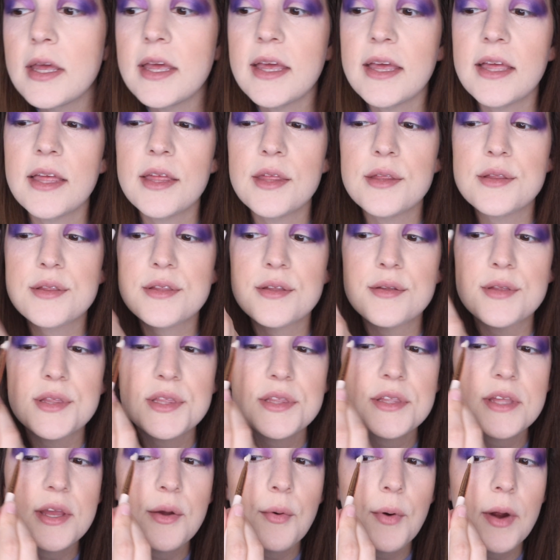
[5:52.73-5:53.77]
is, you
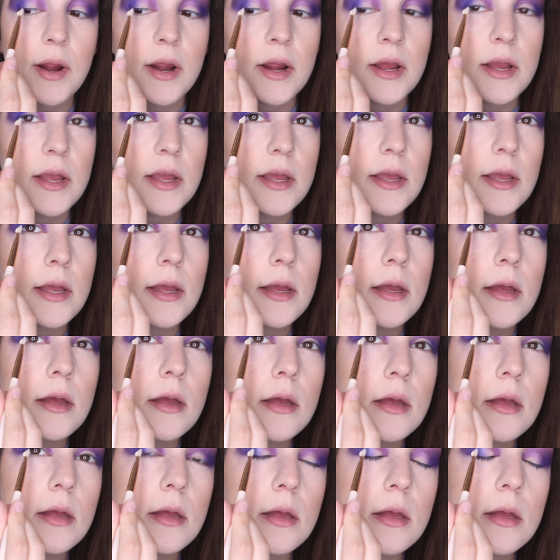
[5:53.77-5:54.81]
see where
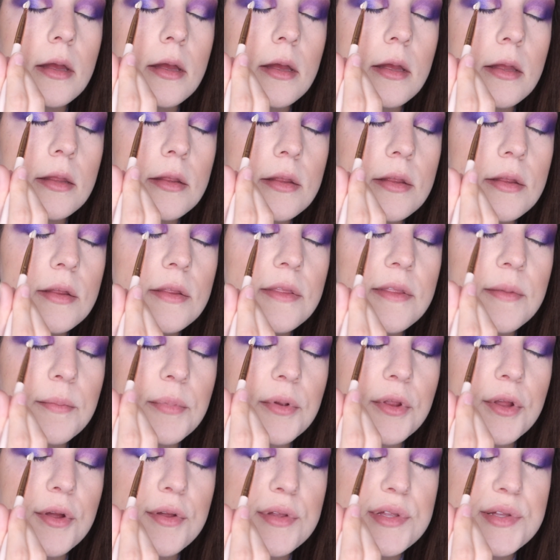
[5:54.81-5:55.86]
the
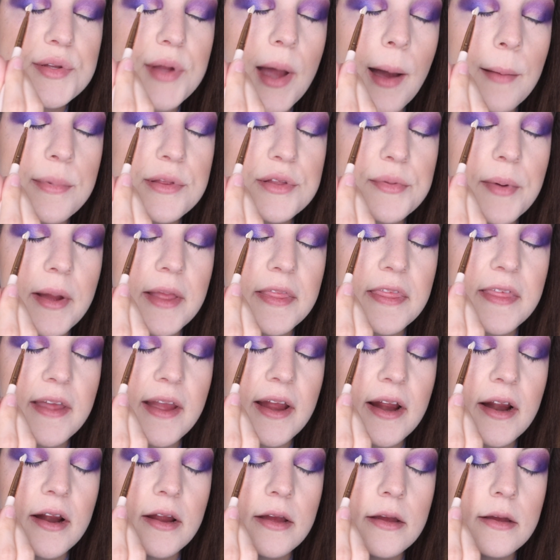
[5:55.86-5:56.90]
blue stops right
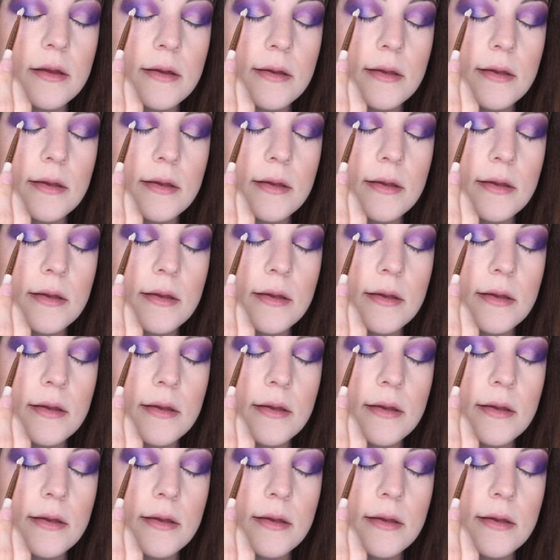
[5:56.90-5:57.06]
there?